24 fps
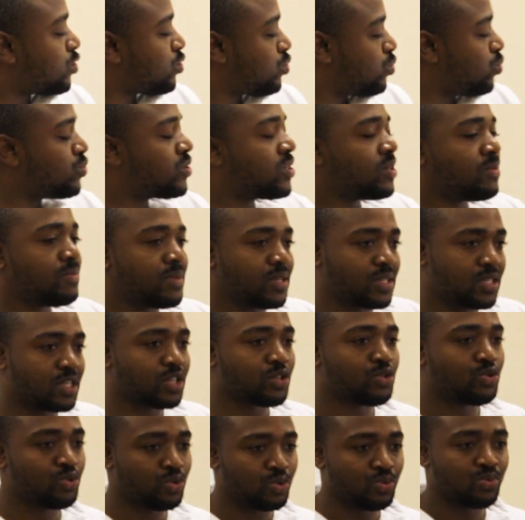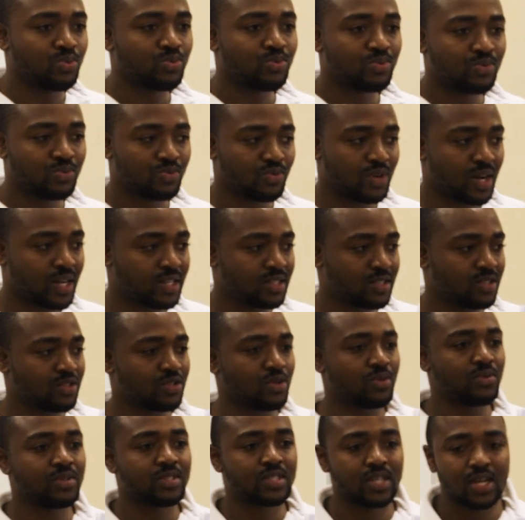test 2 semester 2, right?
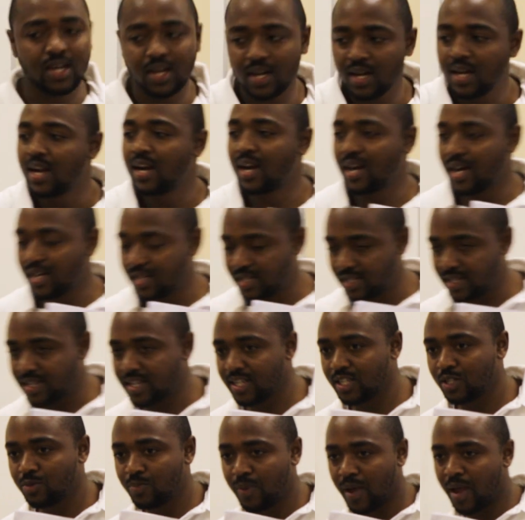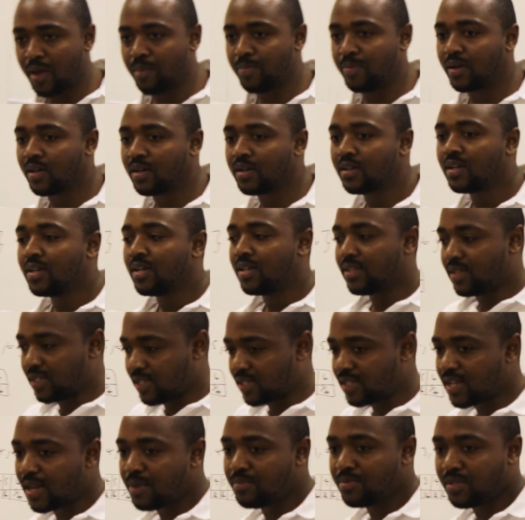So it's a last year's paper,
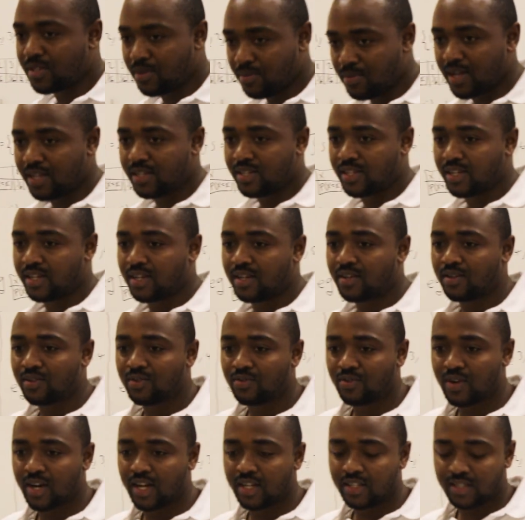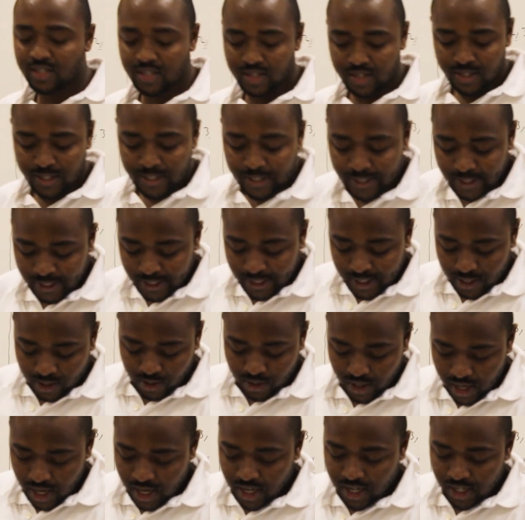the same semester, right?
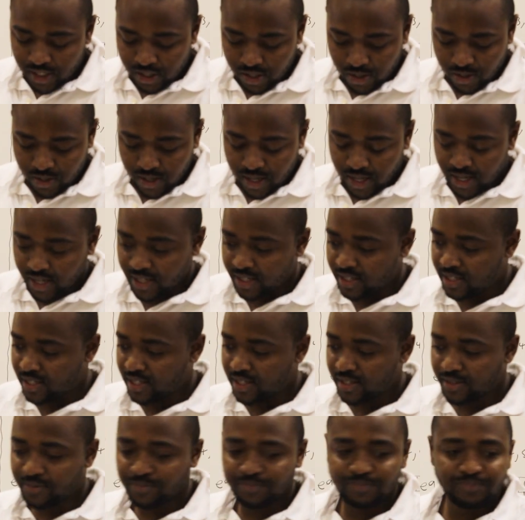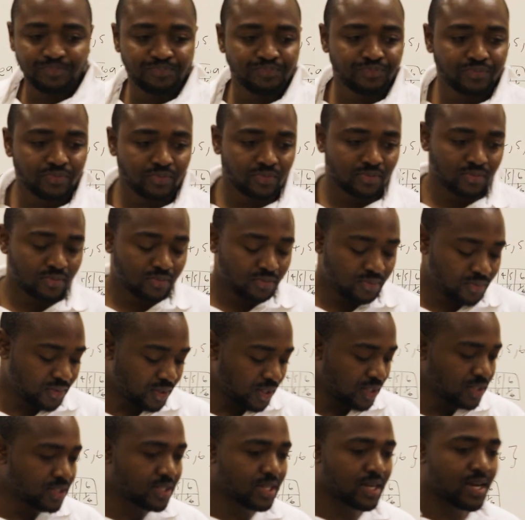Okay, let's look at it.
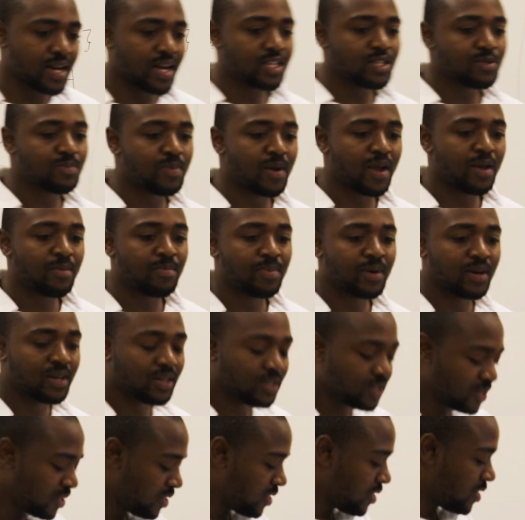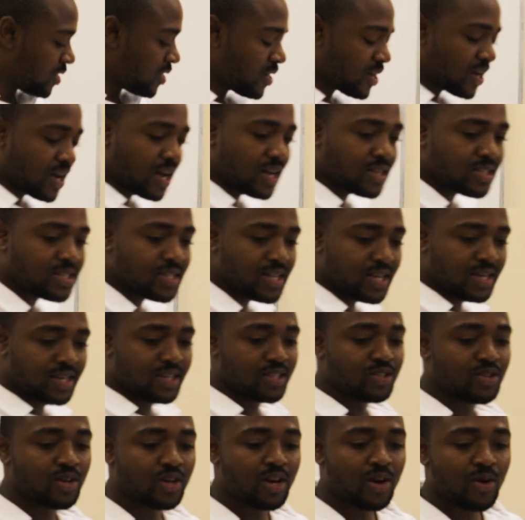It's a nice paper. I
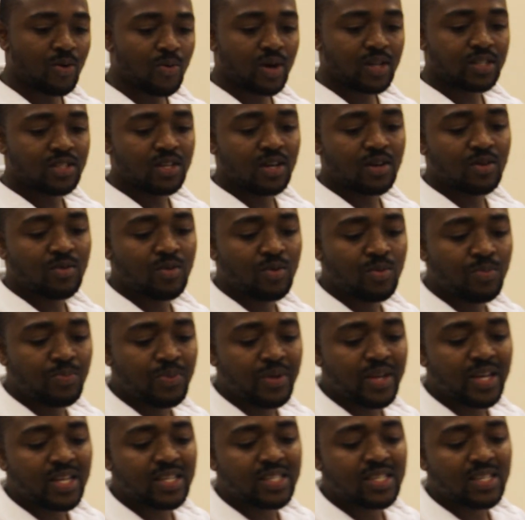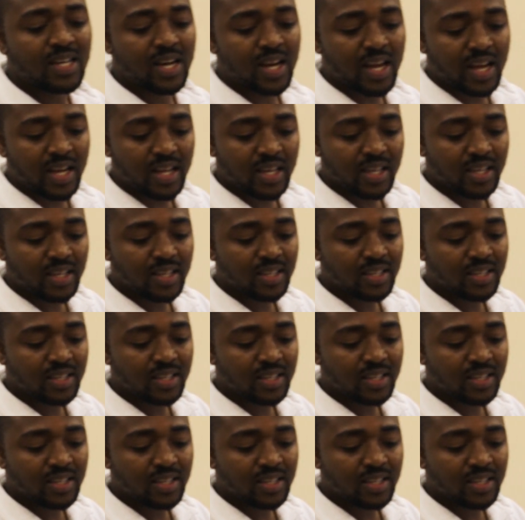sent it on our WhatsApp group yesterday.